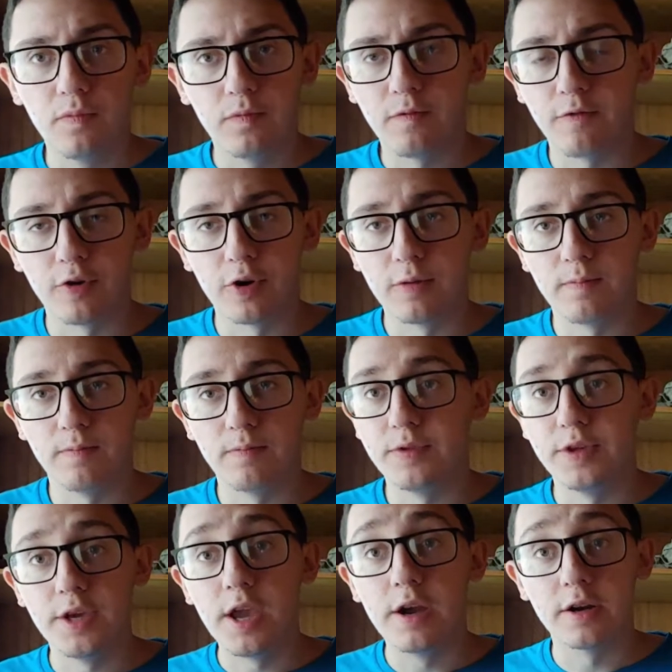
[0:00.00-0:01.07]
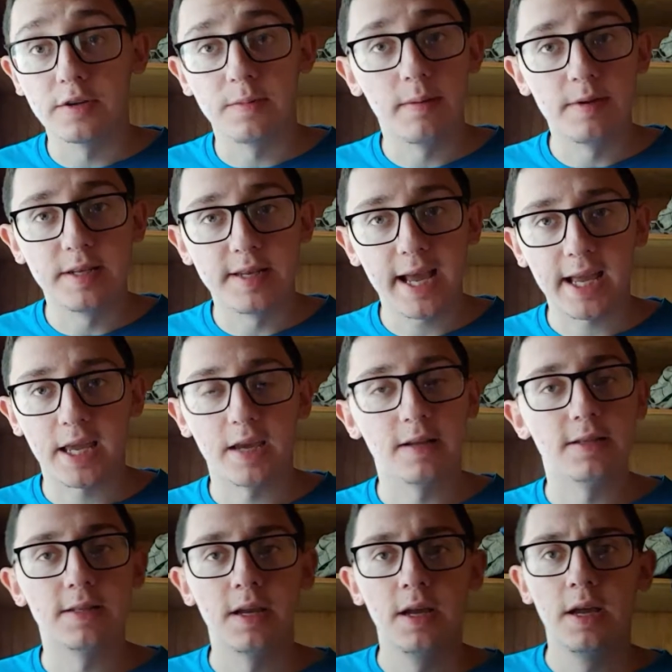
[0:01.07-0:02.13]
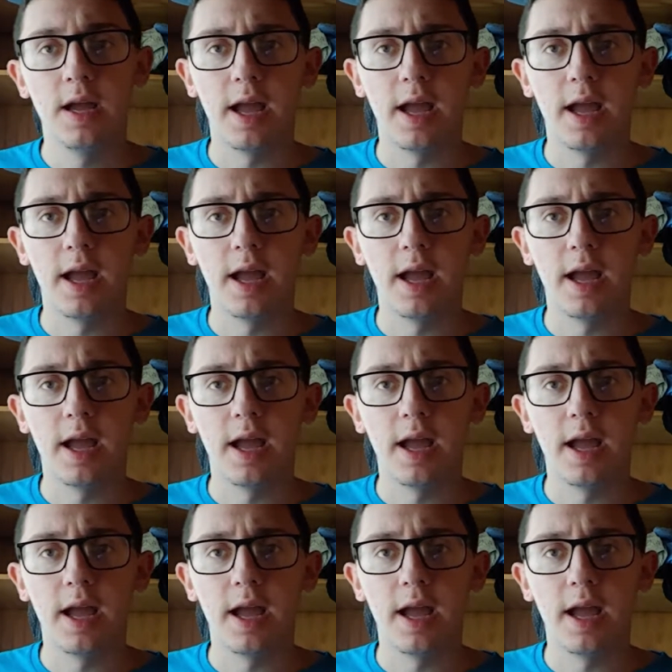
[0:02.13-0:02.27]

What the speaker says: for years, maybe decades.